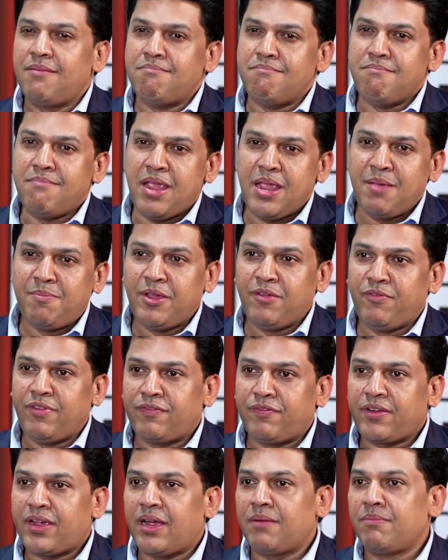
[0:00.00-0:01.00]
Maybe
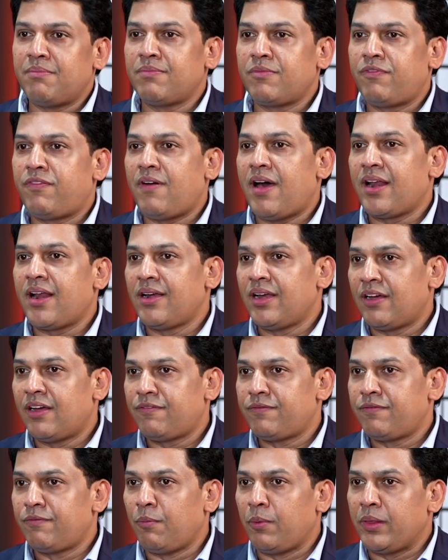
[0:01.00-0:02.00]
we've come far enough
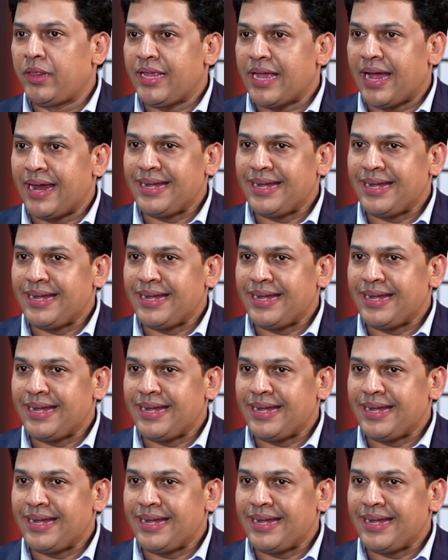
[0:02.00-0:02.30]
with the